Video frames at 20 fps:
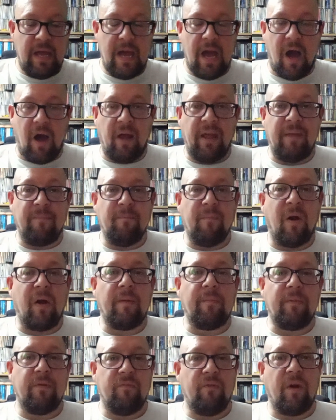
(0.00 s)
I
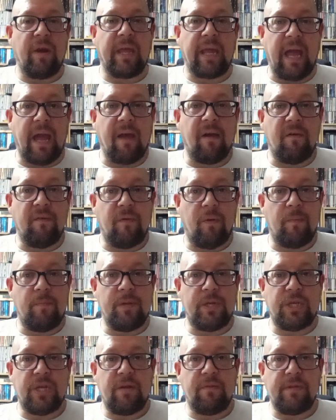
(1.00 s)
might be running out of
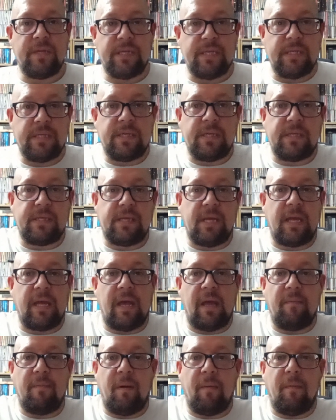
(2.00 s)
opportunities to see
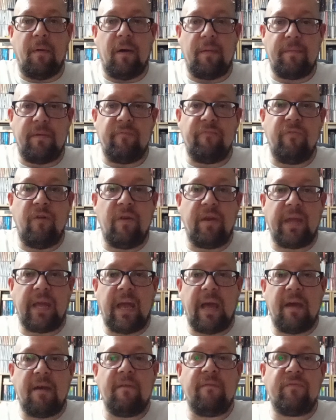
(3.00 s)
him. I might be running
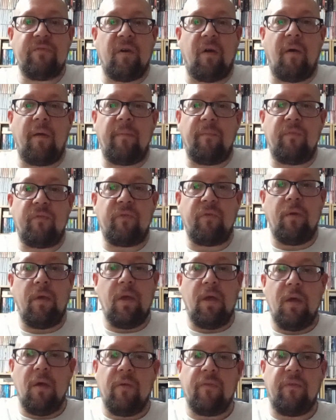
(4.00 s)
out of times
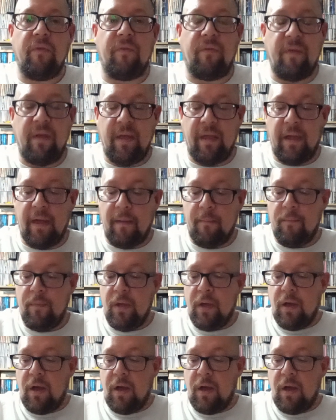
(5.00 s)
to see him.